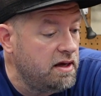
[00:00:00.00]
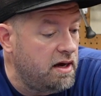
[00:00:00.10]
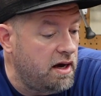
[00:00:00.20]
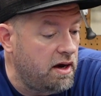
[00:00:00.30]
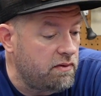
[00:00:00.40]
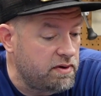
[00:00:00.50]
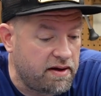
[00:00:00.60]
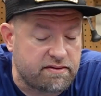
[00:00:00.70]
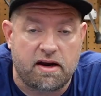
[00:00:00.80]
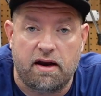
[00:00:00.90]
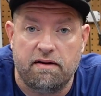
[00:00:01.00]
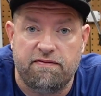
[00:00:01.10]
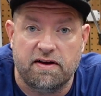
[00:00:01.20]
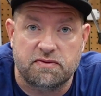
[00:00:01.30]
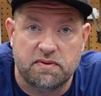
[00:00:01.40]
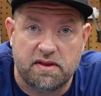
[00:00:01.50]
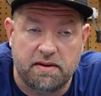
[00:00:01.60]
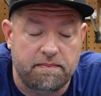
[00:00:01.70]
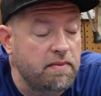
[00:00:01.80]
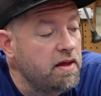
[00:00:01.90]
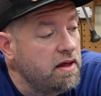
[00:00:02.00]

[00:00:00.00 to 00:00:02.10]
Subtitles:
where you have to kind of futz with them.